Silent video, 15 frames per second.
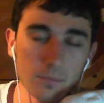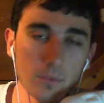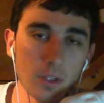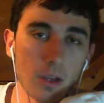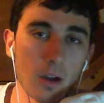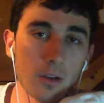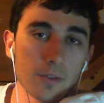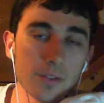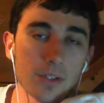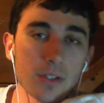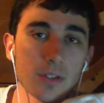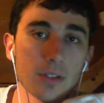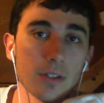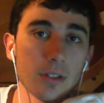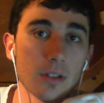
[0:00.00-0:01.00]

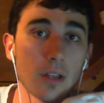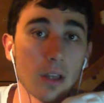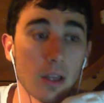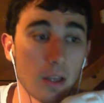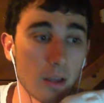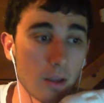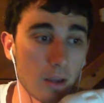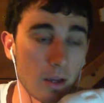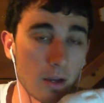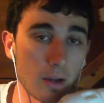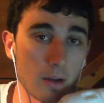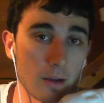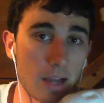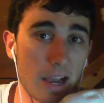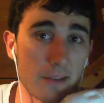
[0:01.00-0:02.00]
Obviously,
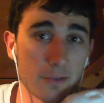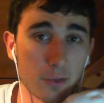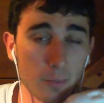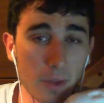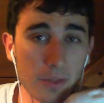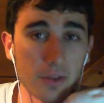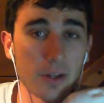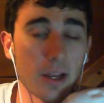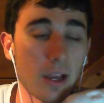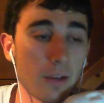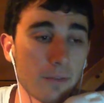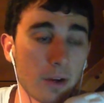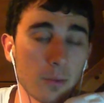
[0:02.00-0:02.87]
after a month and a half,